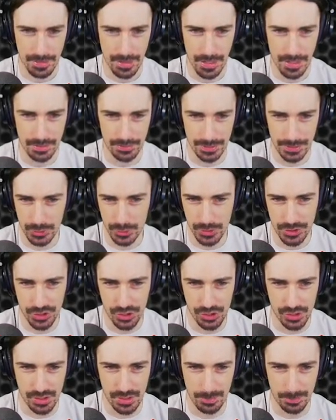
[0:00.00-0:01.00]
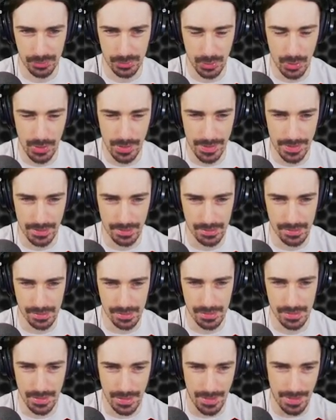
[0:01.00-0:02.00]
It literally just deploys,